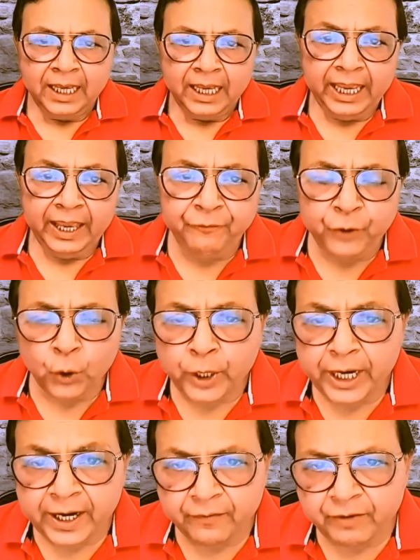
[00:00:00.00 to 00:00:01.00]
If your
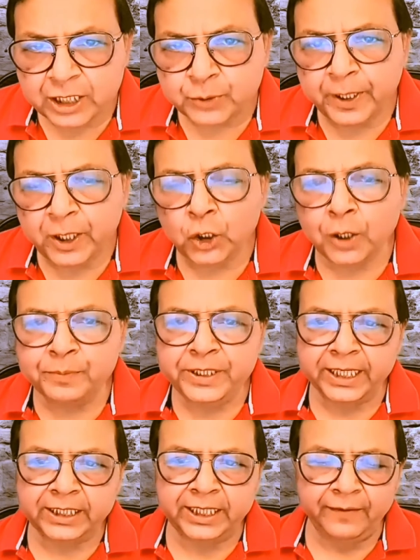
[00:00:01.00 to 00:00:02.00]
investment
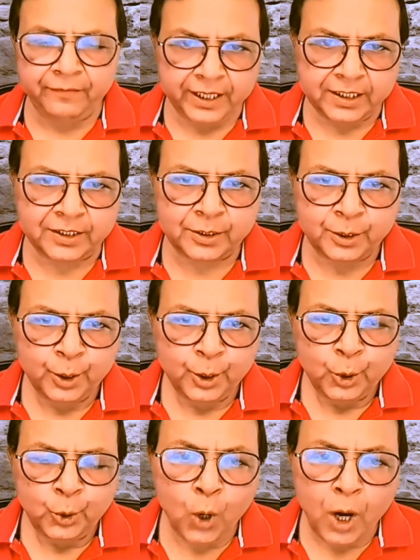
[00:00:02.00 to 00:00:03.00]
objective is
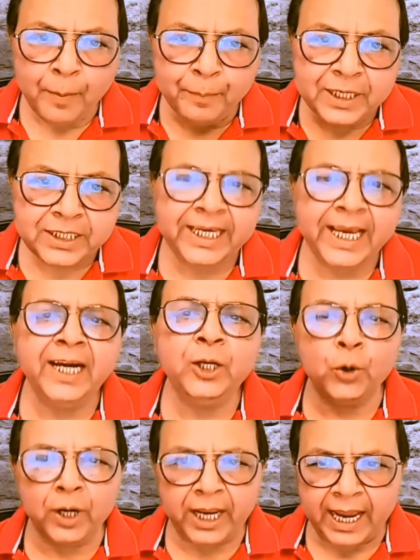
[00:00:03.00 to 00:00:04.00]
to appreciate
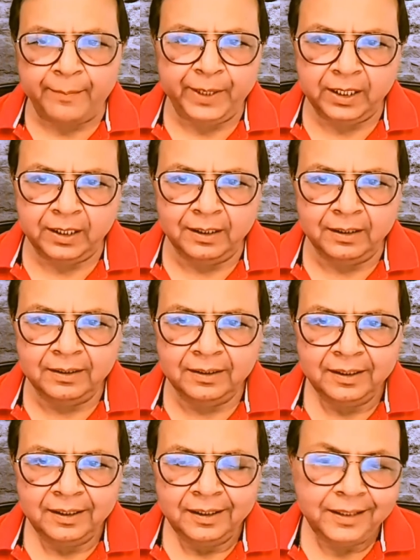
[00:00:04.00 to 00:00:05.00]
your capital,
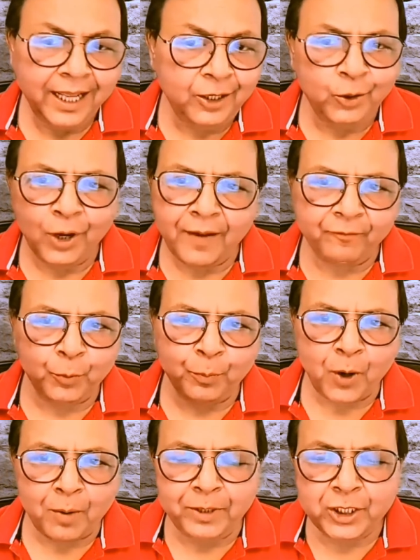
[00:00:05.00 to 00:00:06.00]
then you will have to
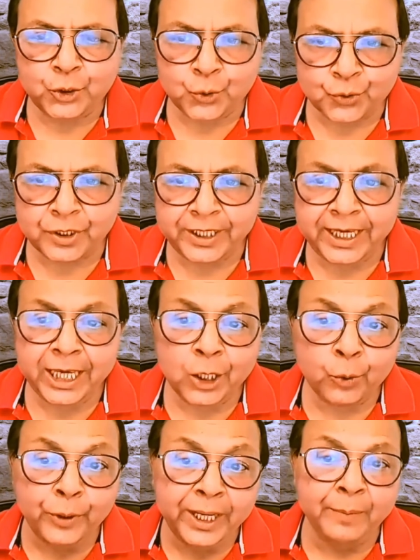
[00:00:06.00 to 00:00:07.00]
probably choose the
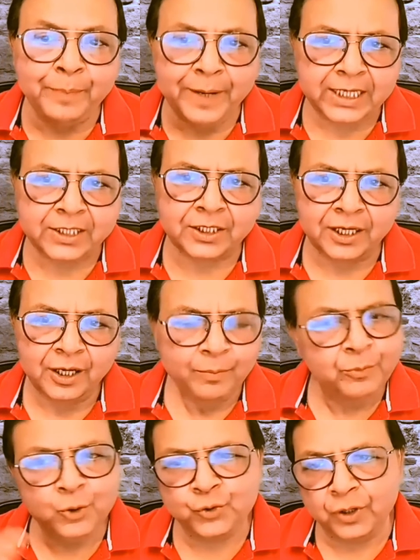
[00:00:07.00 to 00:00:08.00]
equity-based
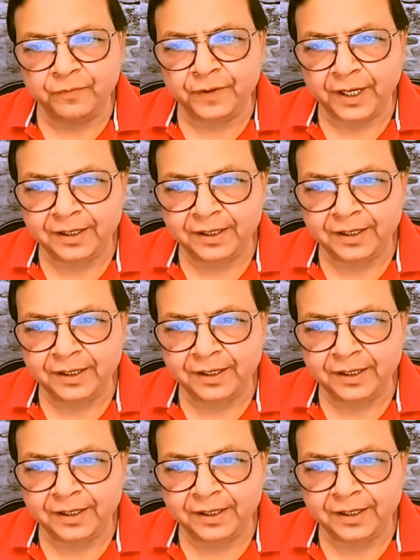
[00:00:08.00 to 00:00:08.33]
mutual fund.